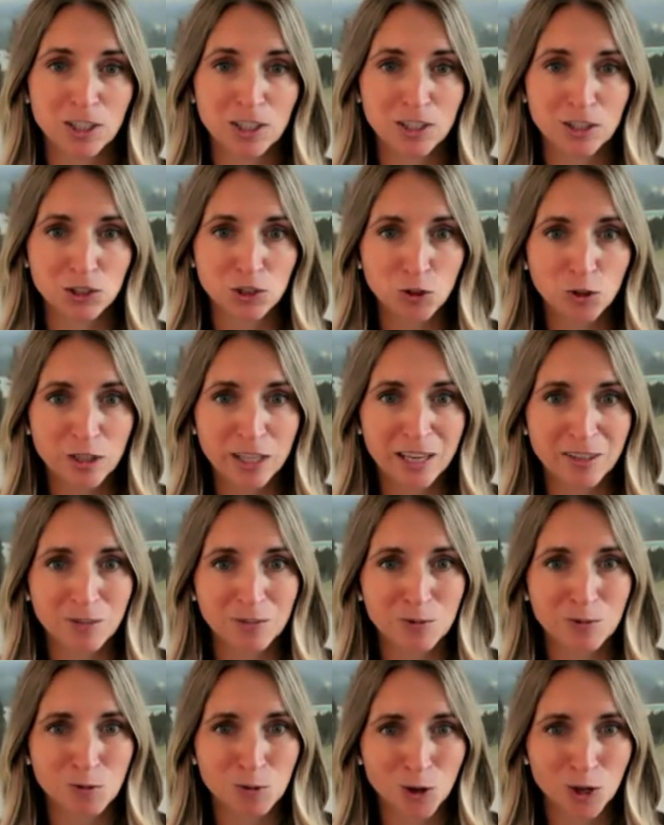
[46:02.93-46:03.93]
to
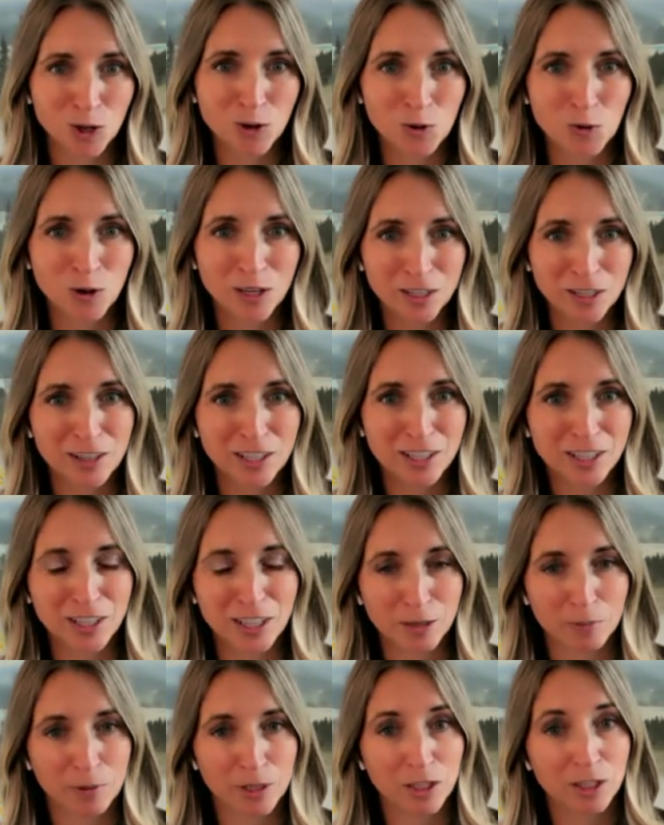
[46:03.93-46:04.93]
then work with their
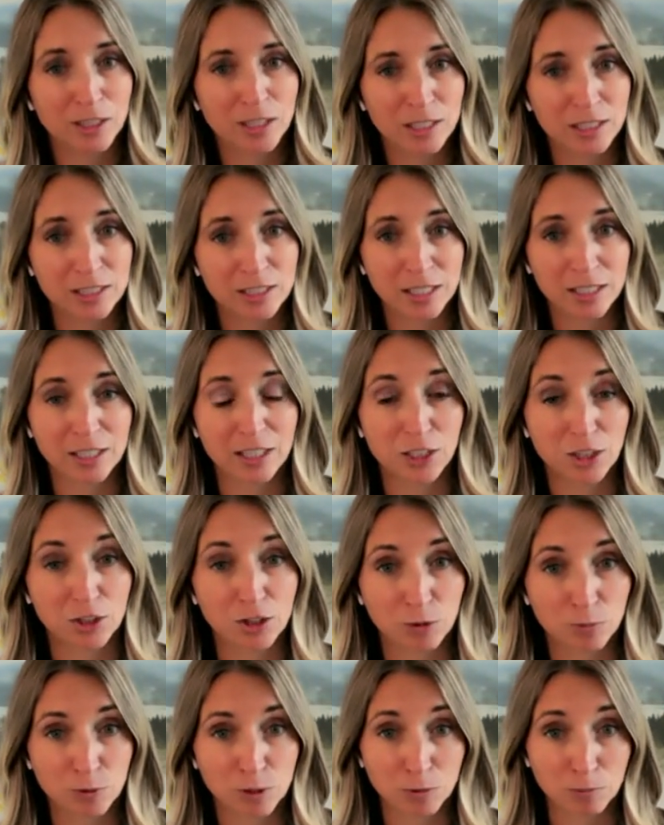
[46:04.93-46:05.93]
communities and their
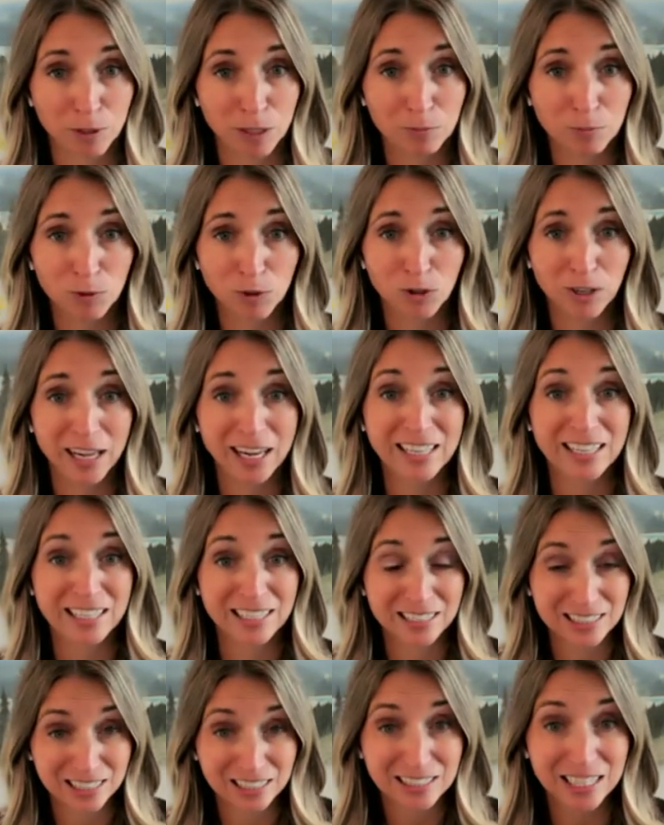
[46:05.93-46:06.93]
groups of people and
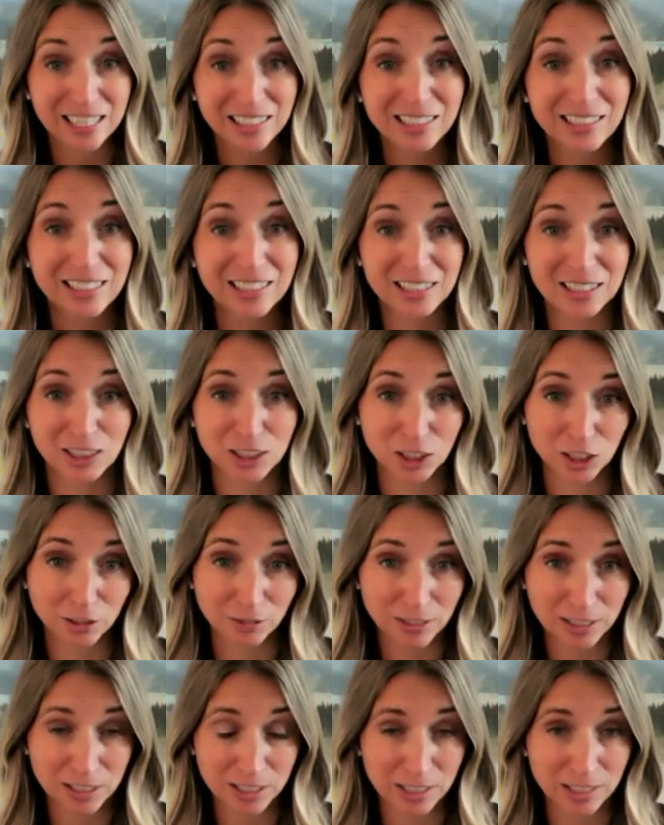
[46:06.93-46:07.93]
extend these
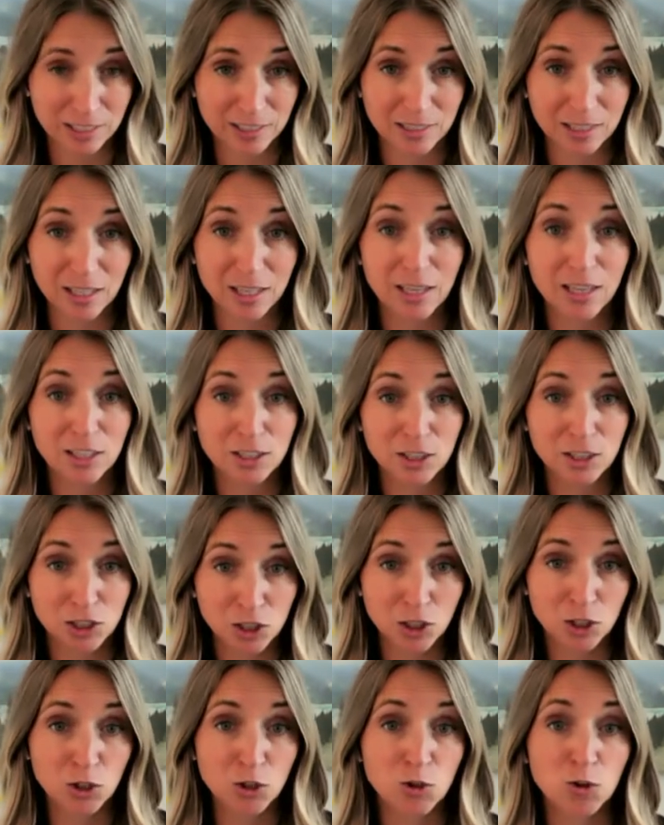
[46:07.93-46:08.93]
services
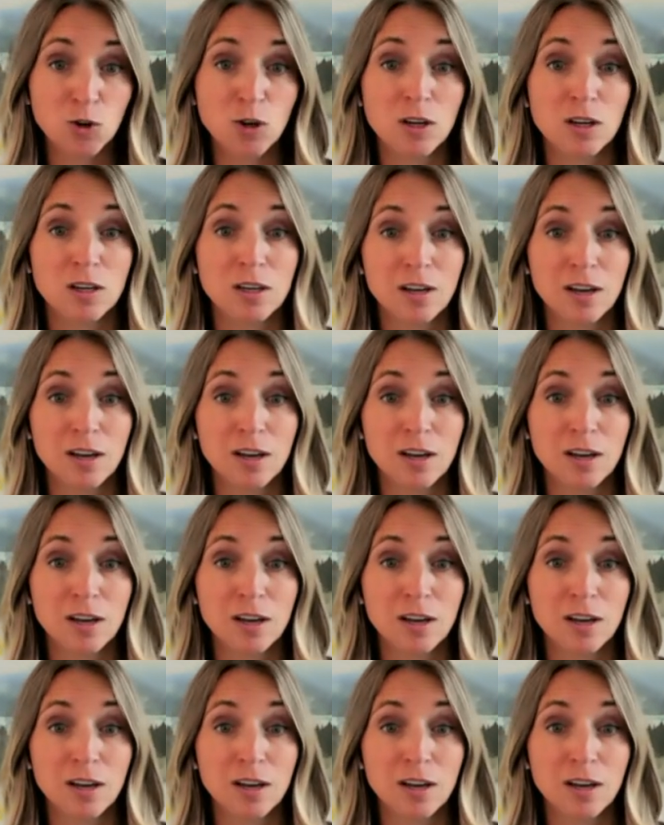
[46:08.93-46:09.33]
to